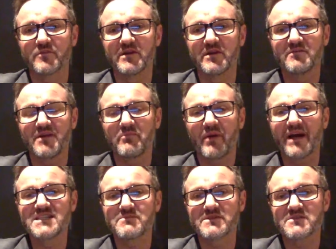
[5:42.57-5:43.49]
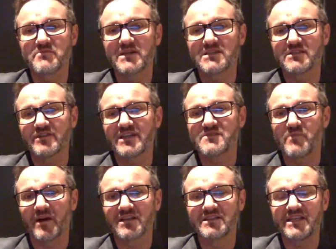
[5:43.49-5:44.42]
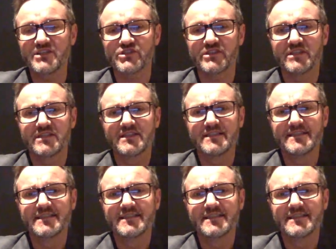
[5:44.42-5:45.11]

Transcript: from a pace perspective against Bangladesh.